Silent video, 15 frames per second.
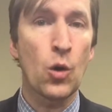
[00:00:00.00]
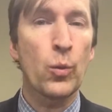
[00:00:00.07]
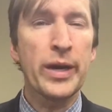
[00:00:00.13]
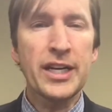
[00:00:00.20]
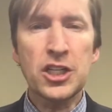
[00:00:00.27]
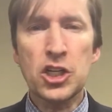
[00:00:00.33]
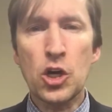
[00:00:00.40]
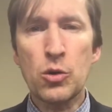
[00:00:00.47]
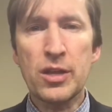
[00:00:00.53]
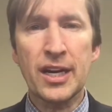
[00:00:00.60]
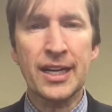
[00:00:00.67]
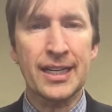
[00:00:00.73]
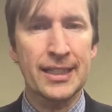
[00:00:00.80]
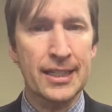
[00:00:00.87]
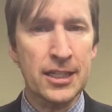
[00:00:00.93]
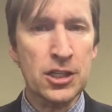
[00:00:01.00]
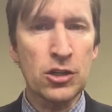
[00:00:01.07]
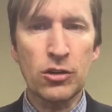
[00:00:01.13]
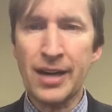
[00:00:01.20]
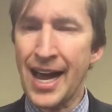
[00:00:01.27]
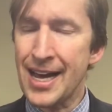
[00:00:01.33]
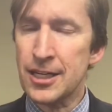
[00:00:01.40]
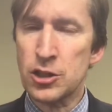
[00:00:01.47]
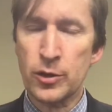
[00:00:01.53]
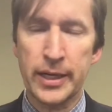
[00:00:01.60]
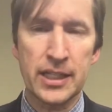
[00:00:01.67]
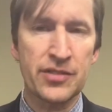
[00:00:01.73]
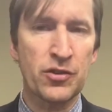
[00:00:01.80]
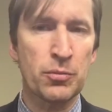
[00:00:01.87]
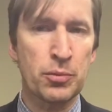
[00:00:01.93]
we show that a conditional cash
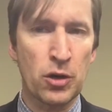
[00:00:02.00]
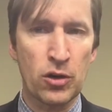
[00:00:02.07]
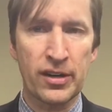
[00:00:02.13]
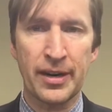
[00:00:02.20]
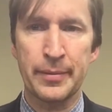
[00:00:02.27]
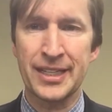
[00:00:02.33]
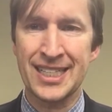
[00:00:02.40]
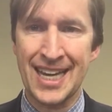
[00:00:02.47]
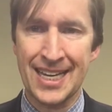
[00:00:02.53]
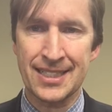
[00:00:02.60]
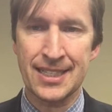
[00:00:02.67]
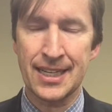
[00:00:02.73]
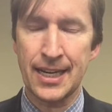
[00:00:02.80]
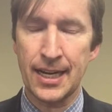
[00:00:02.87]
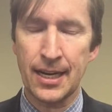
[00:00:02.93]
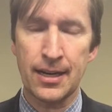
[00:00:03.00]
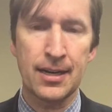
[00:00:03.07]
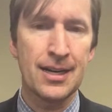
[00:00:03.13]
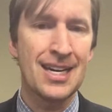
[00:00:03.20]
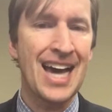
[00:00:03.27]
transfer program in Tanzania